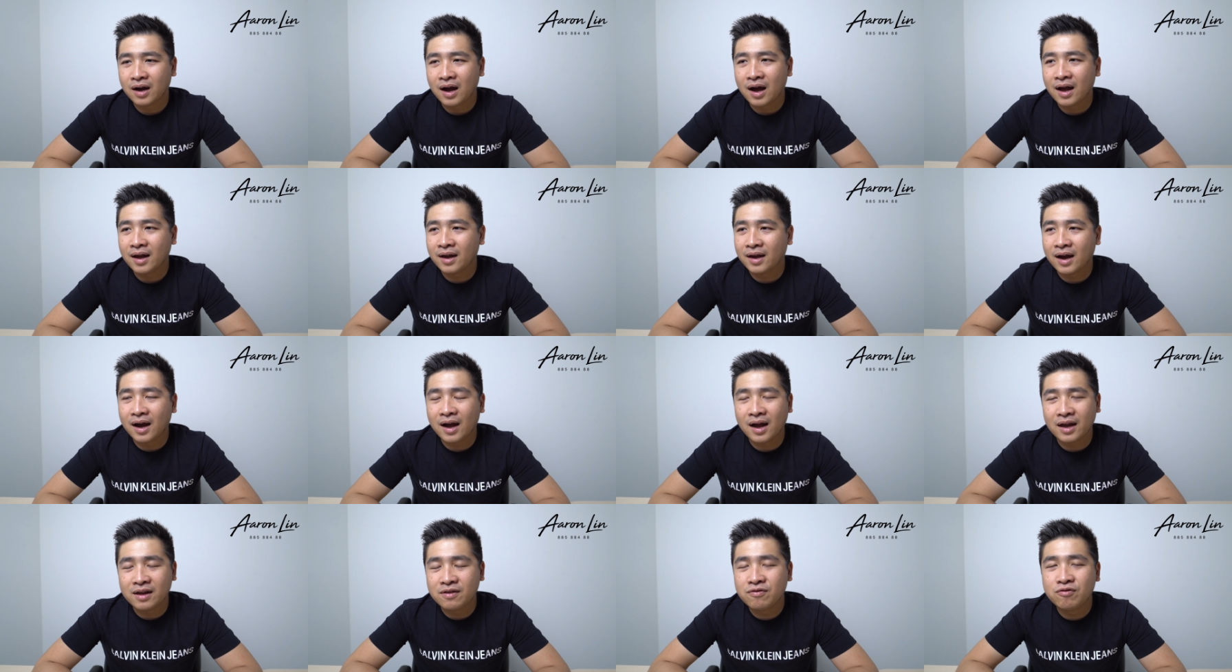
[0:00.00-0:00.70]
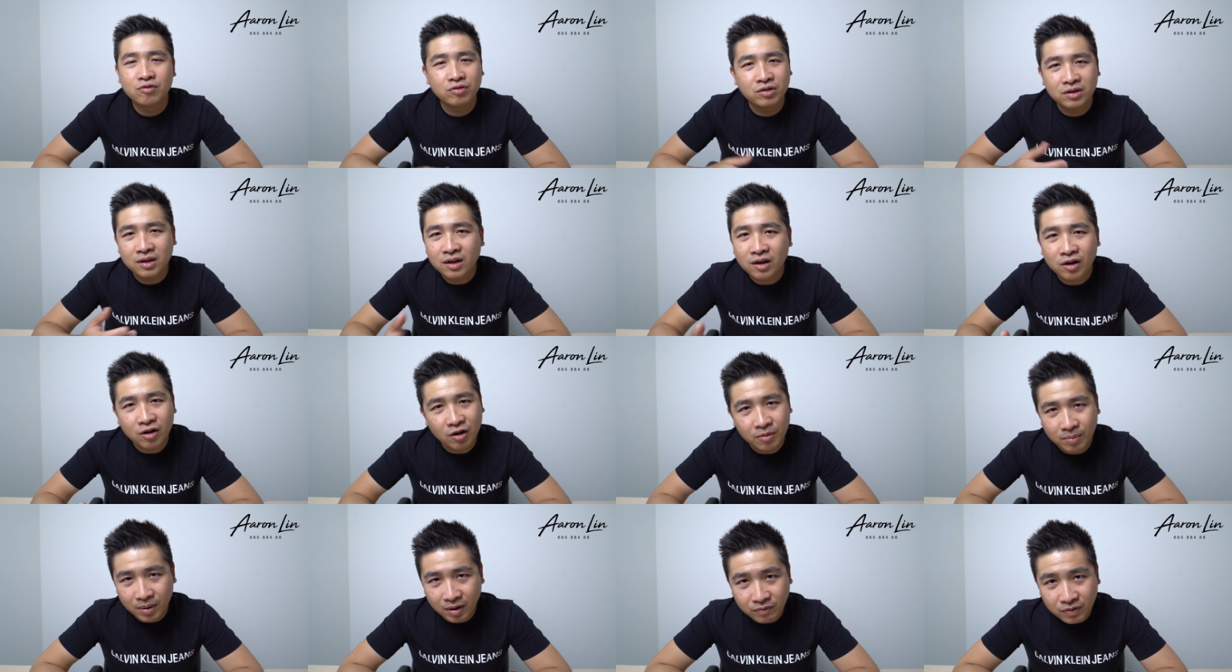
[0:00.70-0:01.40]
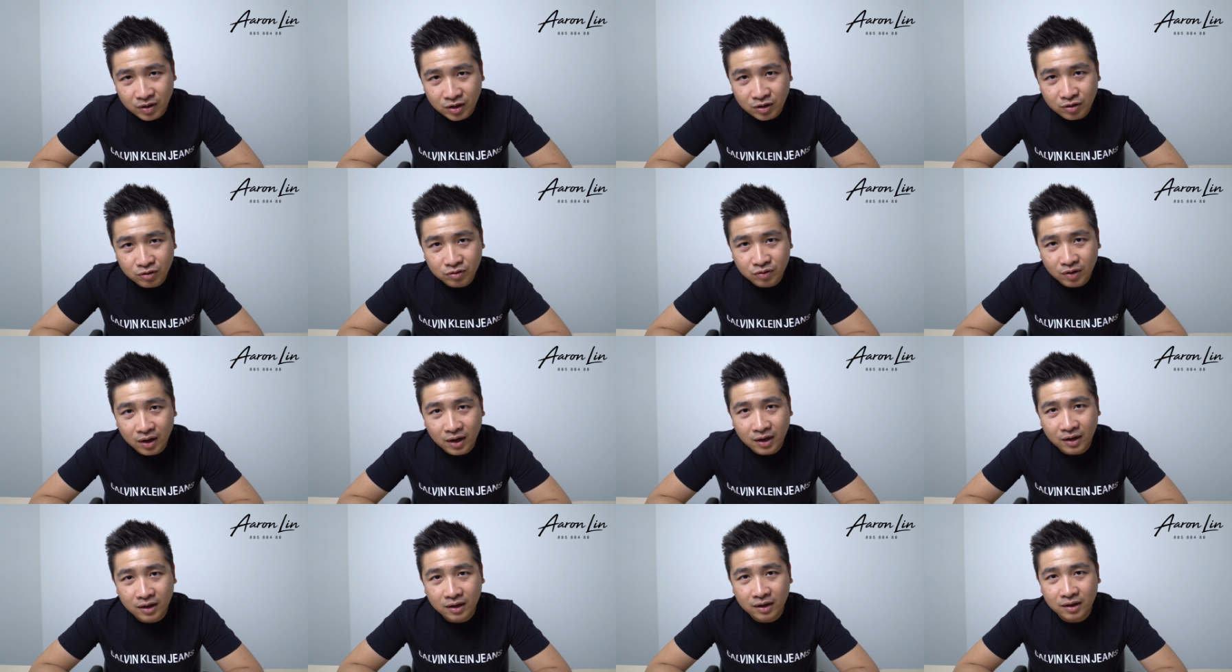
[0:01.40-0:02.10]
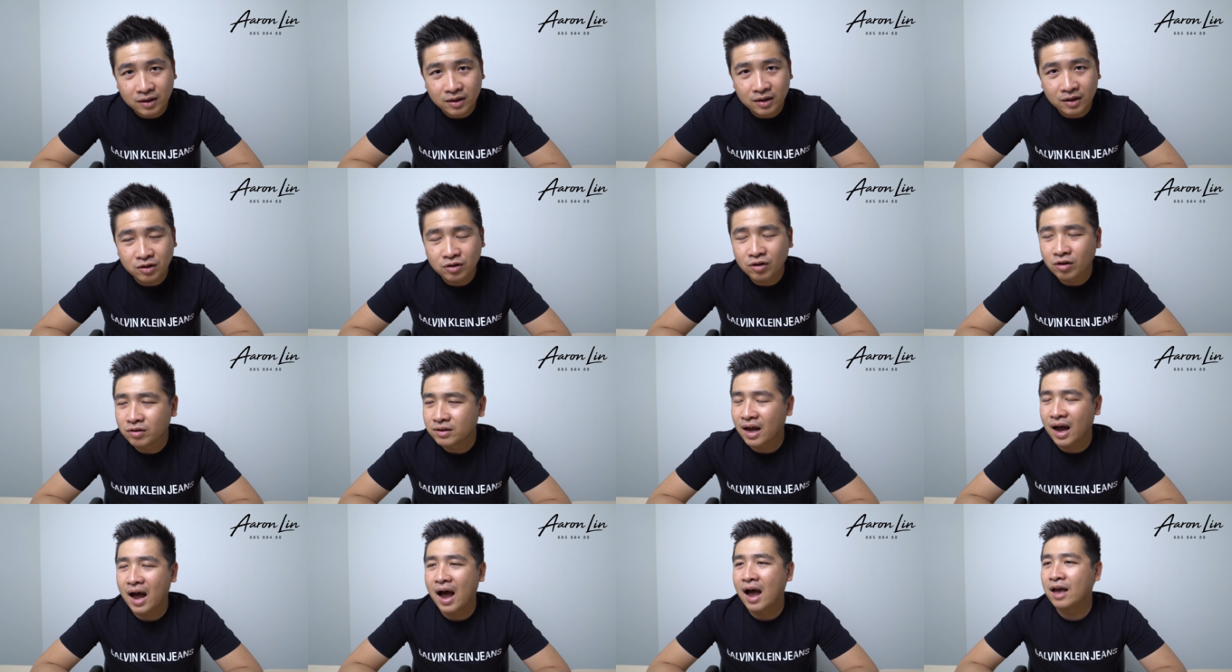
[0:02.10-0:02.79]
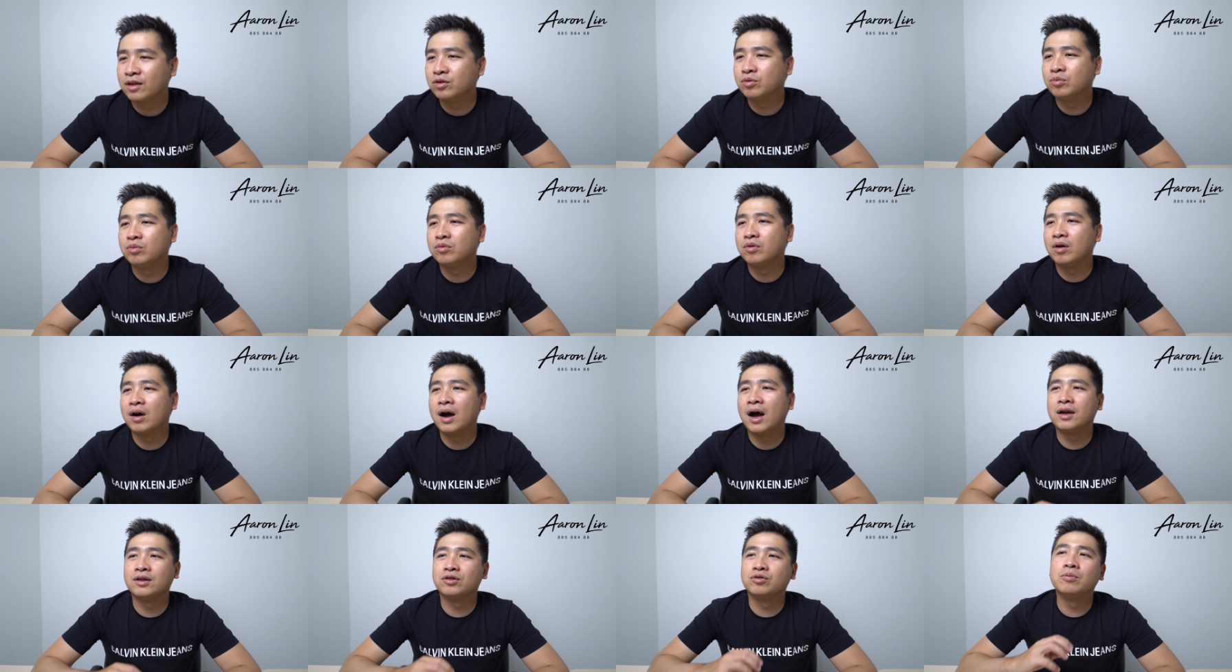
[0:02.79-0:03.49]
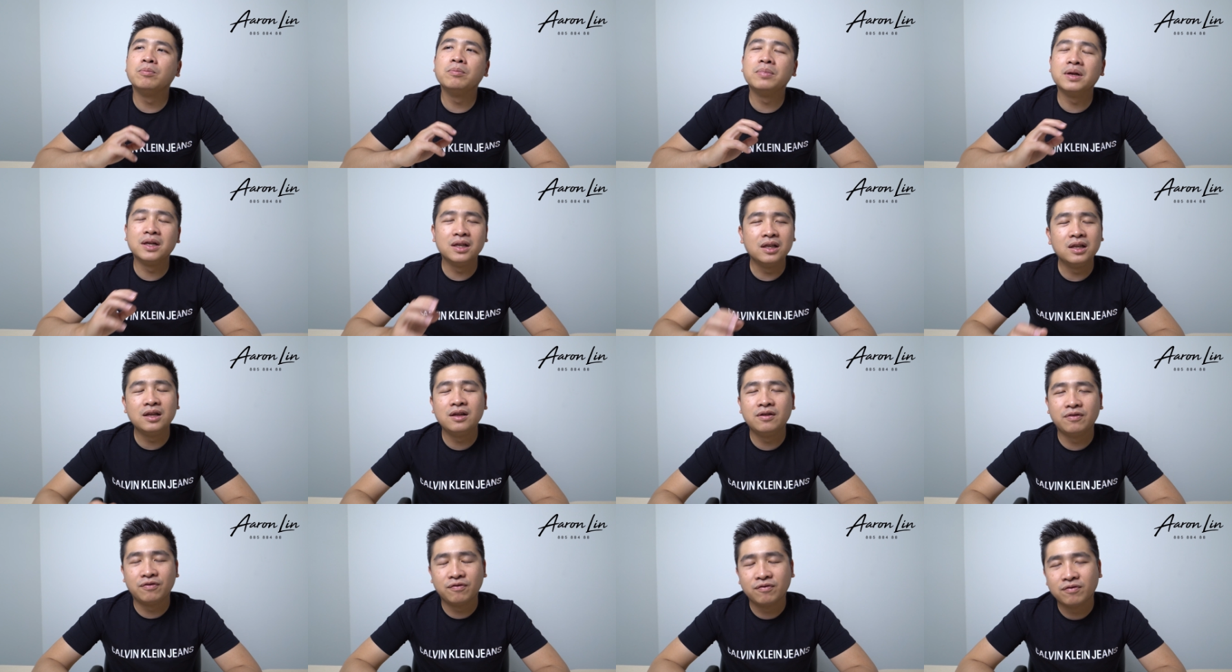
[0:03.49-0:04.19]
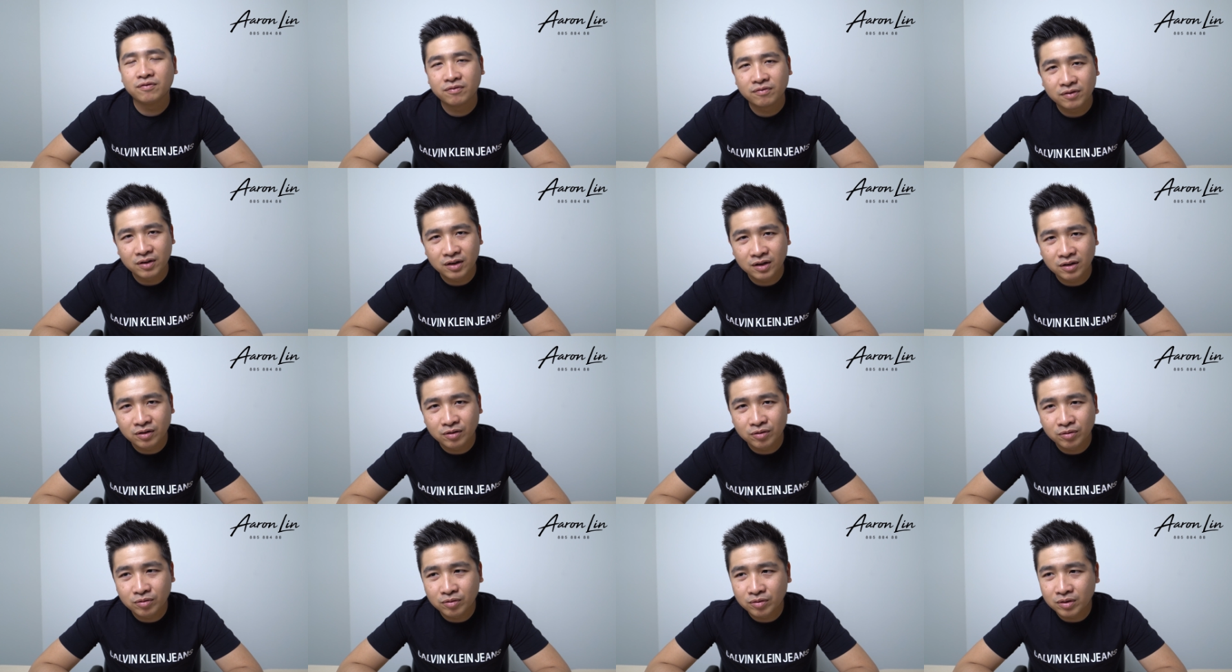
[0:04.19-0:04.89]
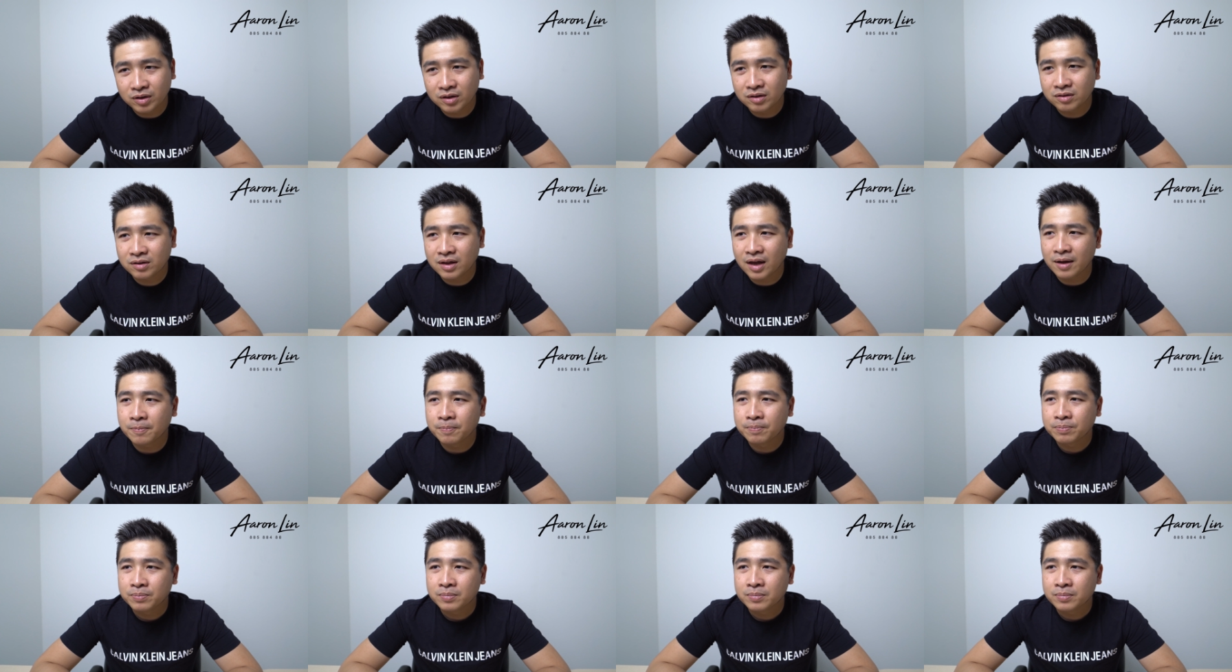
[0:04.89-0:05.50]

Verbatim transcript: If you see a lot of my videos, right, it's not that I don't believe, you know, it's that